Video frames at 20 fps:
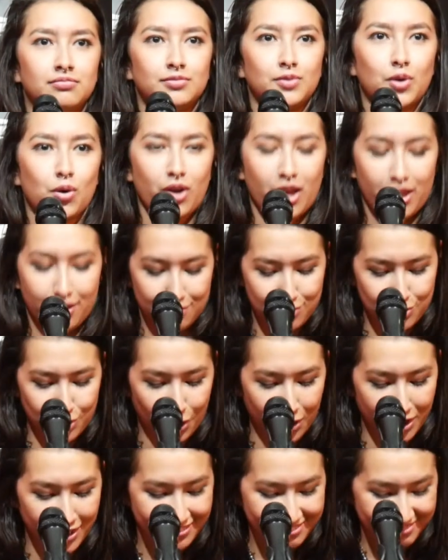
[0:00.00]
okay,
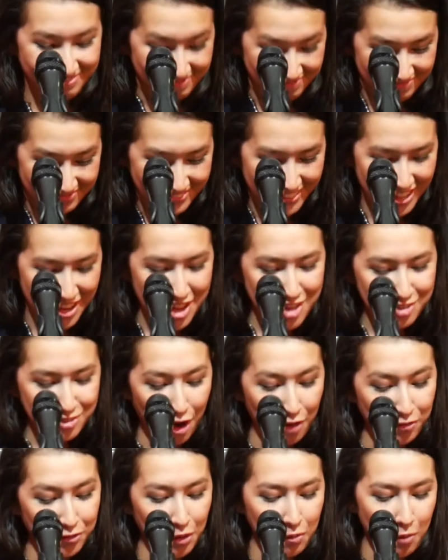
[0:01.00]
sorry. So
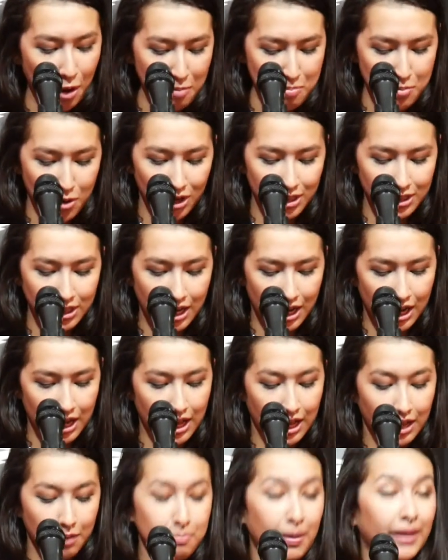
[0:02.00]
after 1 month,
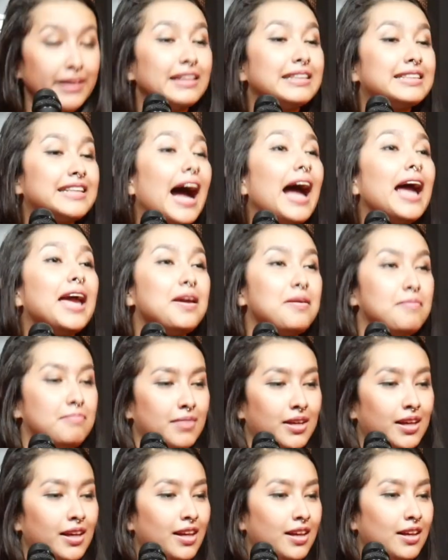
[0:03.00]
by the
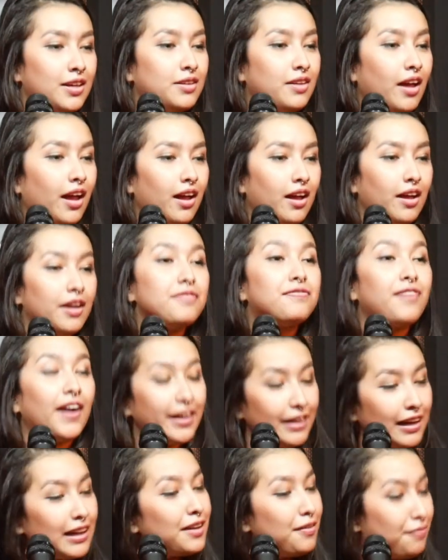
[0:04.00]
time I
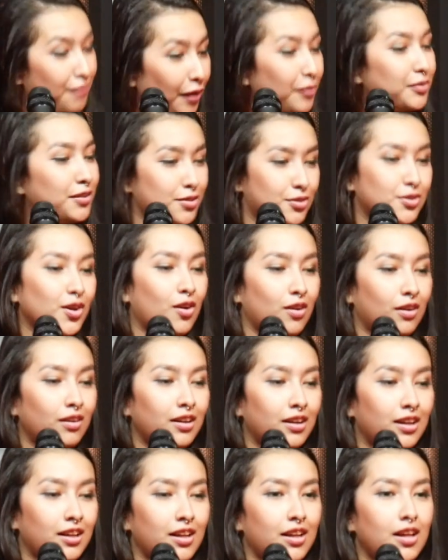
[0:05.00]
finally found the
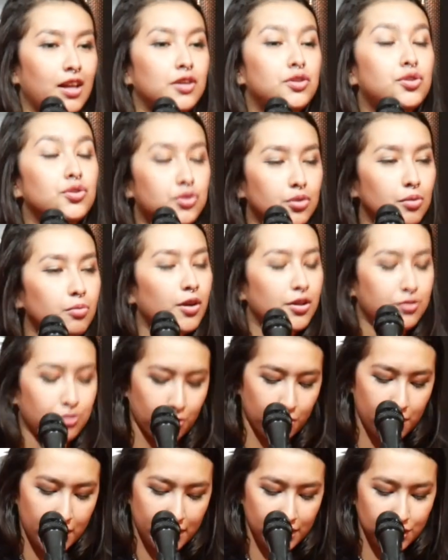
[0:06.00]
song, YouTube was
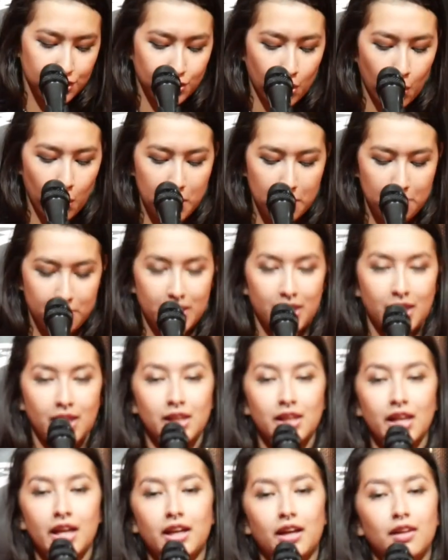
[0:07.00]
already showing me
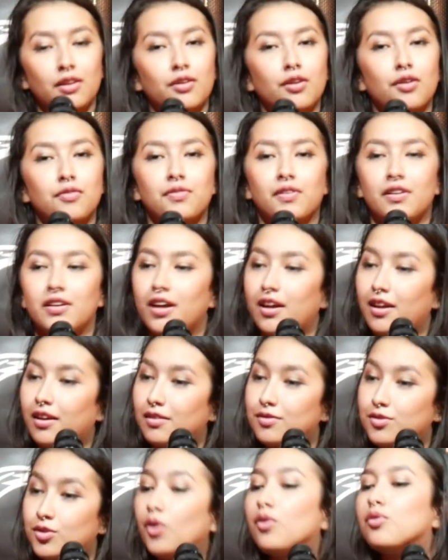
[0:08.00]
like a lot of
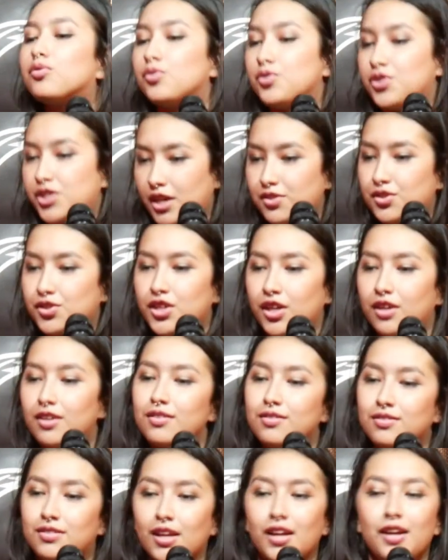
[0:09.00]
song
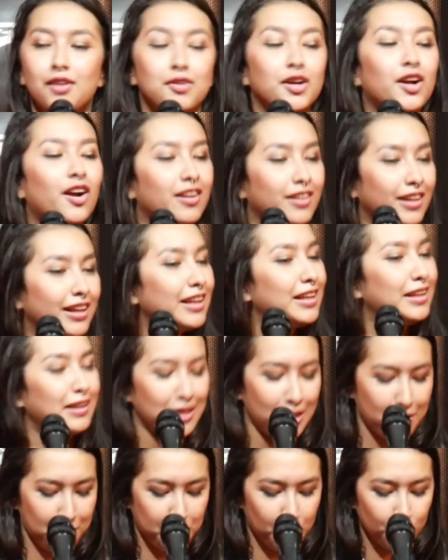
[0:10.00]
suggestions regarding
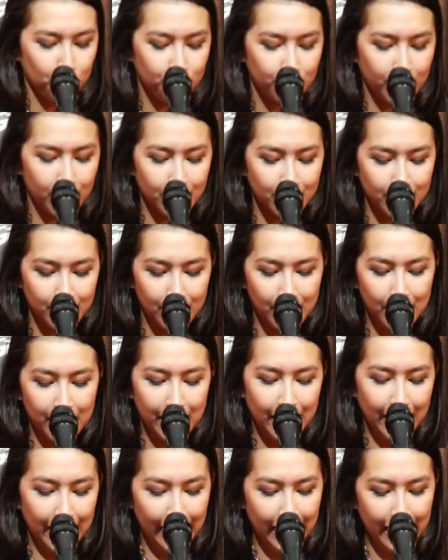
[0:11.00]
Indian music.
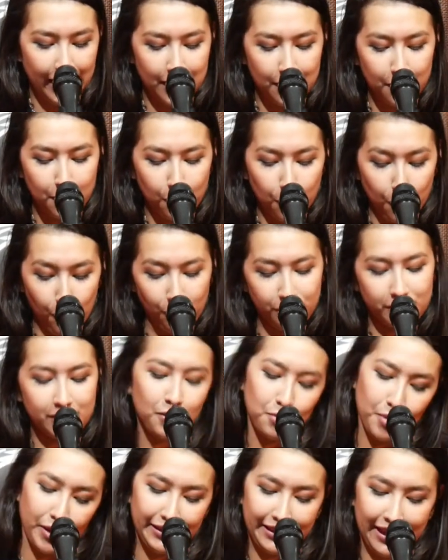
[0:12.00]
And
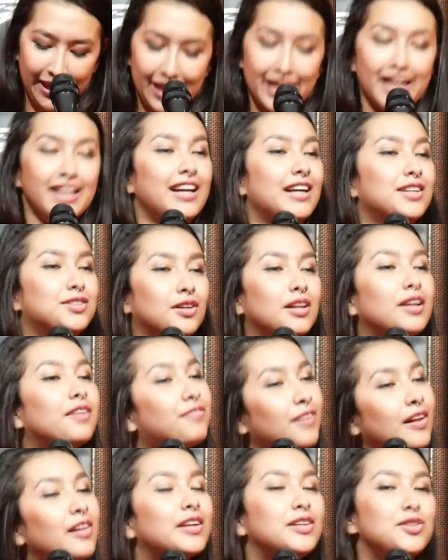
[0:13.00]
until one day I actually
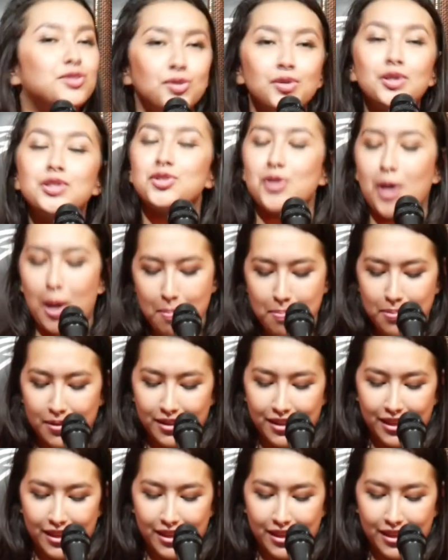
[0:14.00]
fell into the trap